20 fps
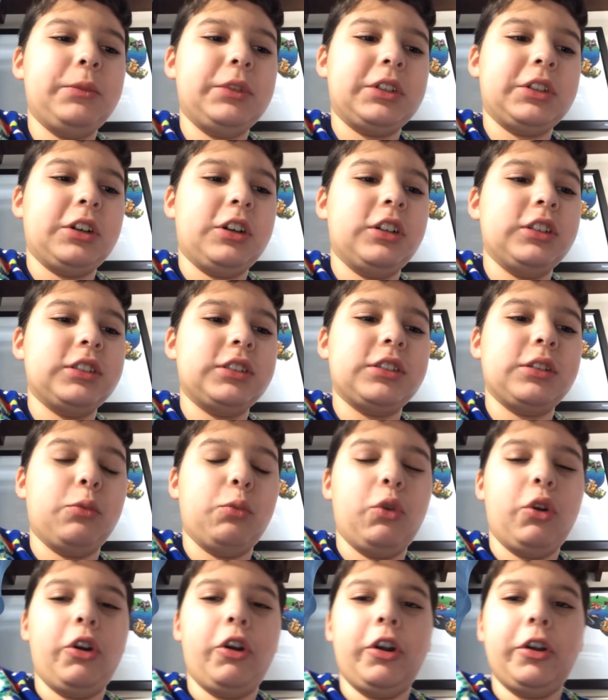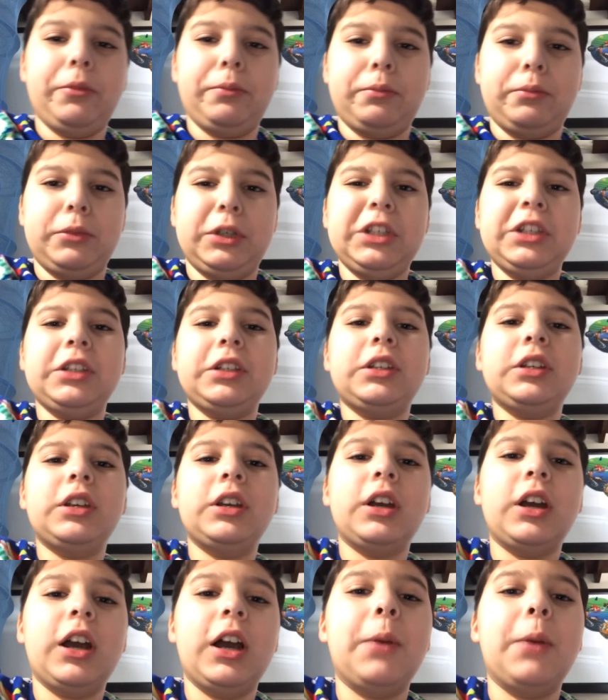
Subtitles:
because the word me,